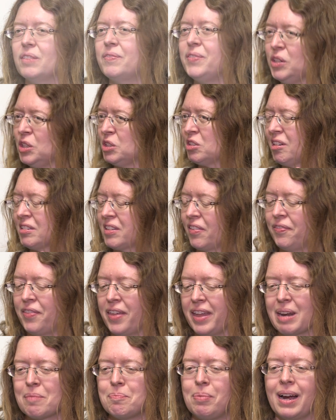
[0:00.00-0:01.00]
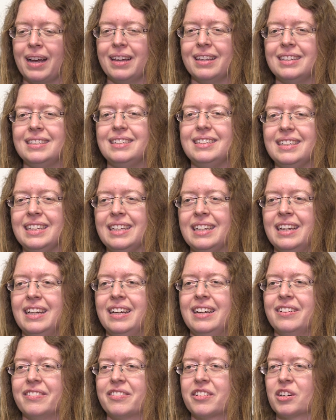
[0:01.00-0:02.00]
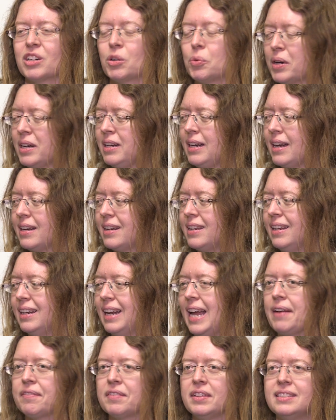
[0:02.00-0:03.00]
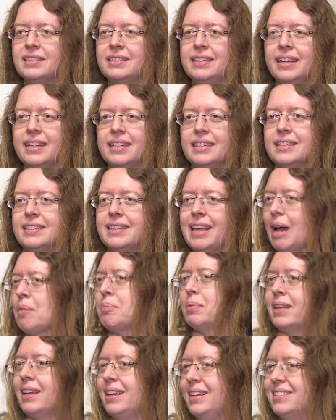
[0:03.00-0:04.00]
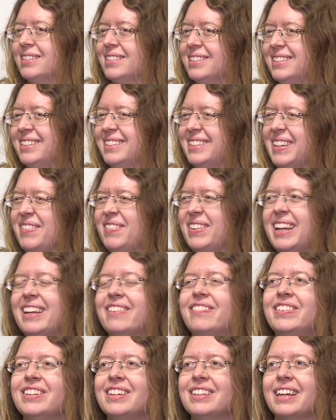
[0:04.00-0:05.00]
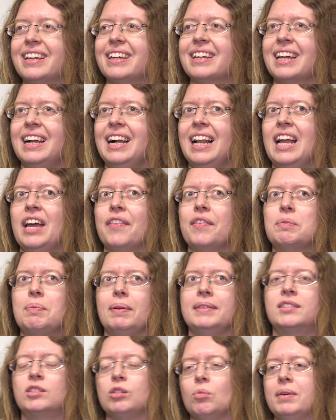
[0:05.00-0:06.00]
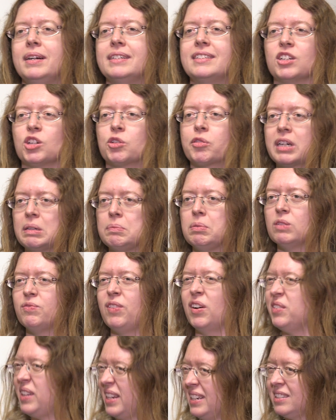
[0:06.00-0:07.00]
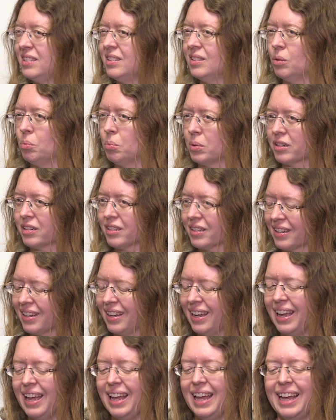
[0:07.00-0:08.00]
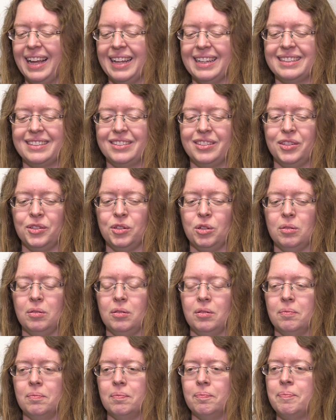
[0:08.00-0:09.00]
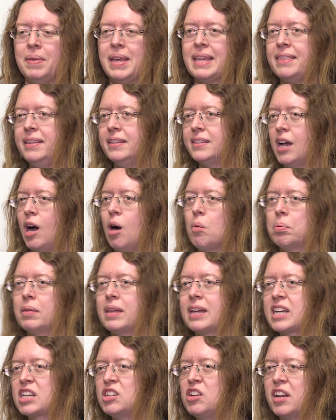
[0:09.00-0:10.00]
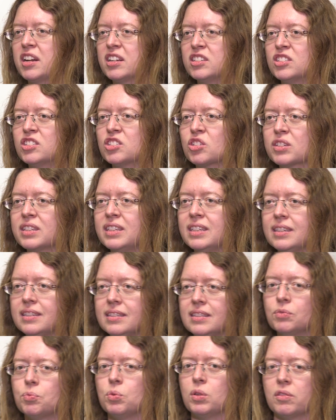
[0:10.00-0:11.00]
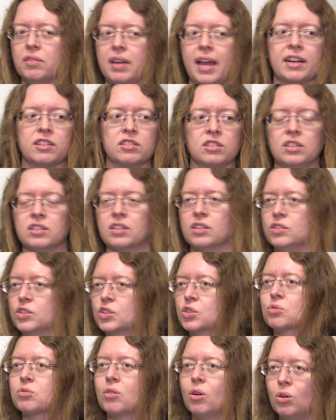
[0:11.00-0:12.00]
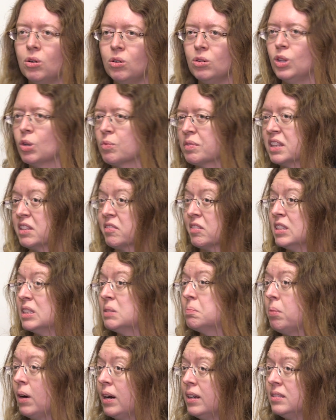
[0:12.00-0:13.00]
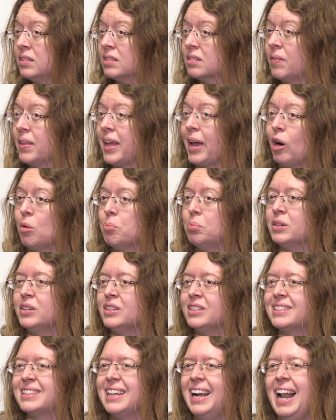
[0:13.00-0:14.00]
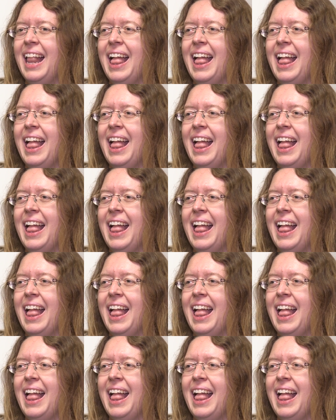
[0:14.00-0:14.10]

the future of synthetic biology for 2019, I have to say, is applications. I mean, I feel like there's been so much incredible foundational work to make these complex genetic circuits with excellent control over the response of the output.